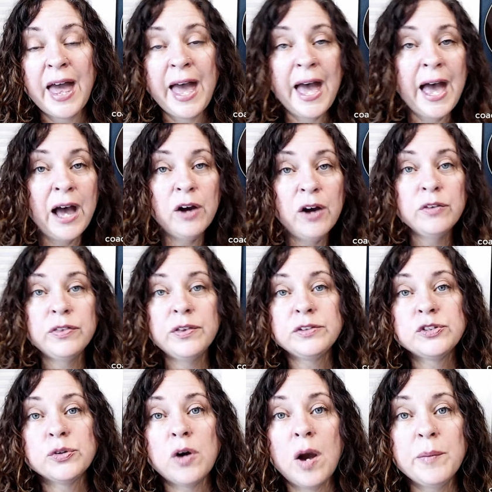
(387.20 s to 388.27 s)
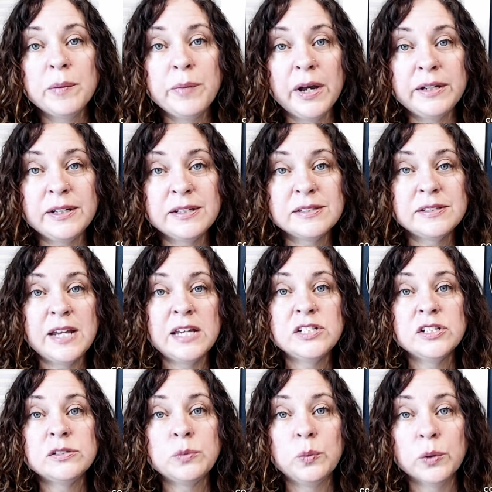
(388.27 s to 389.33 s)
how the trauma bonding
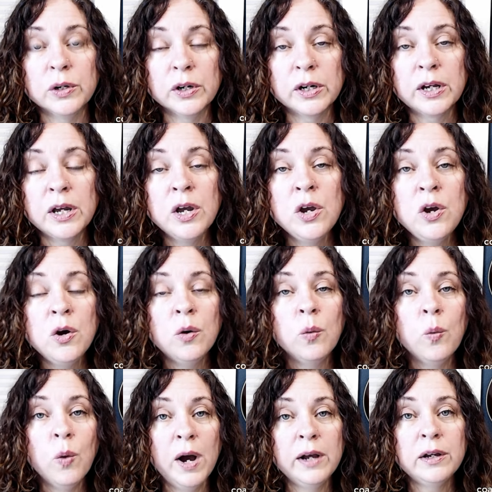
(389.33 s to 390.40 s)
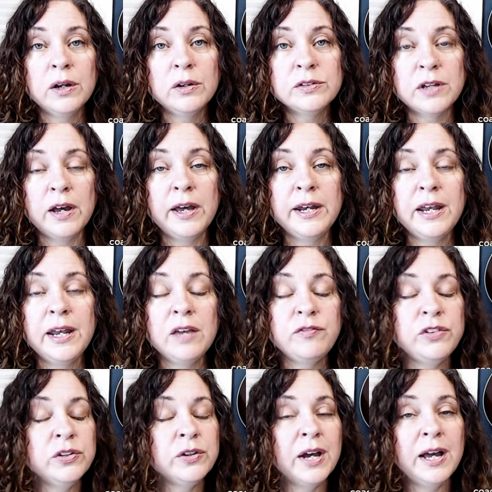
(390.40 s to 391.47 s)
stages work, what goes on.
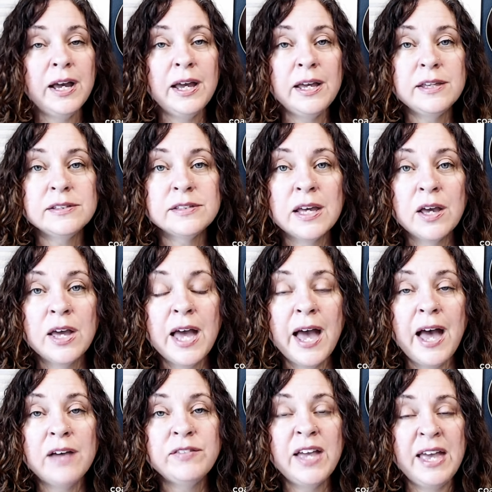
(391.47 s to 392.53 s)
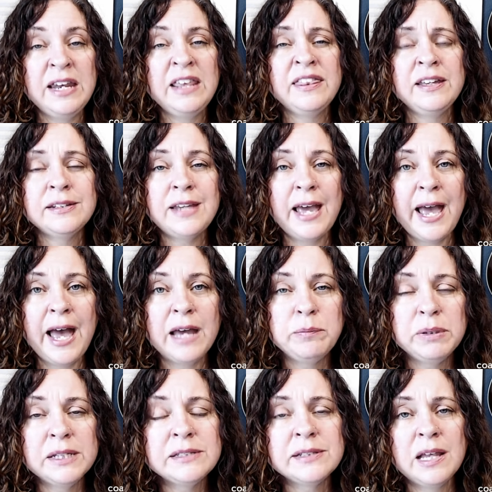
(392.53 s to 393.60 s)
If you guys have anything to add,
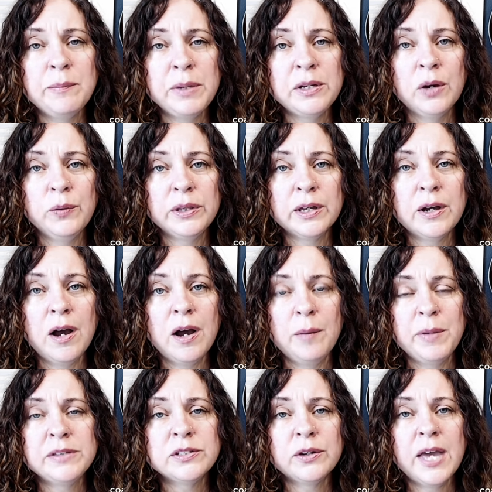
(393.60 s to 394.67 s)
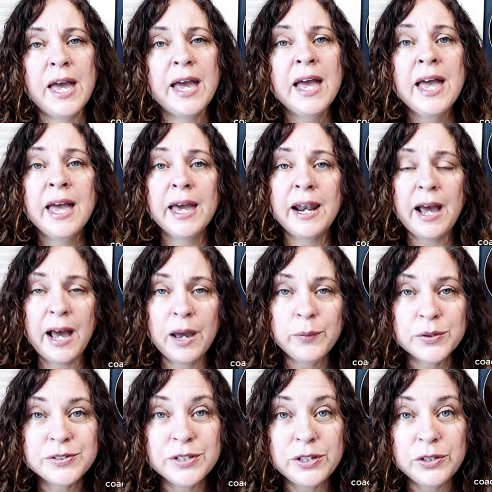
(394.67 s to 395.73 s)
please let me know in the comments, okay? And I
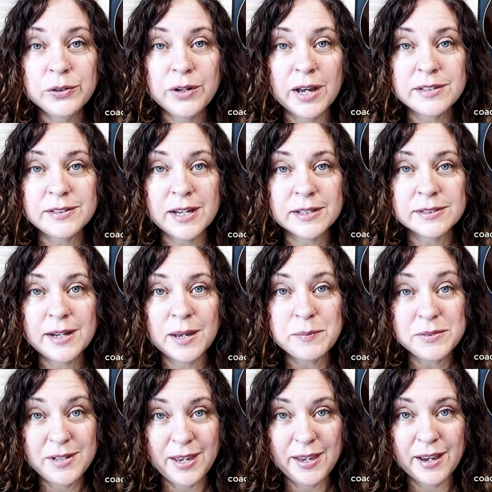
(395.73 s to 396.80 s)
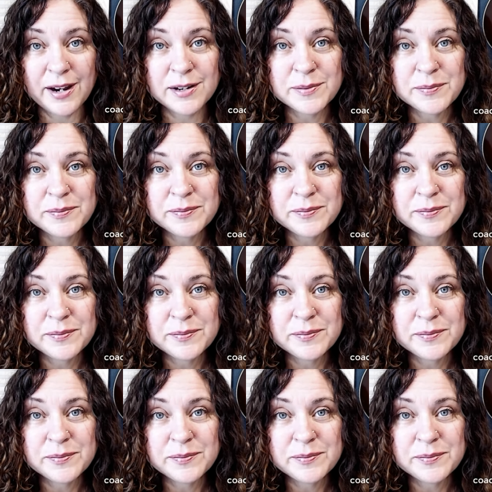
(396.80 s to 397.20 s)
will see you guys next time. Take care.